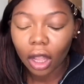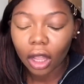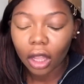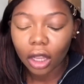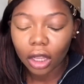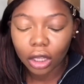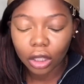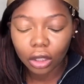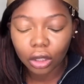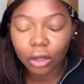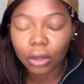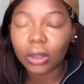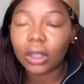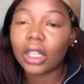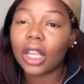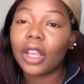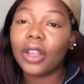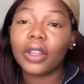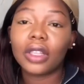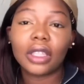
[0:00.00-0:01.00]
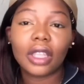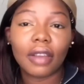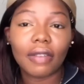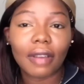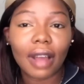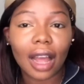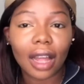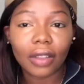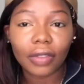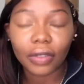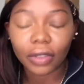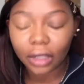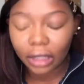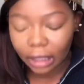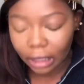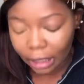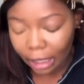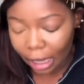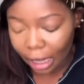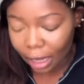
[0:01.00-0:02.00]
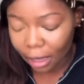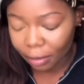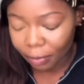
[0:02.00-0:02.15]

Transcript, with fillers: is to take yourself out for dinner,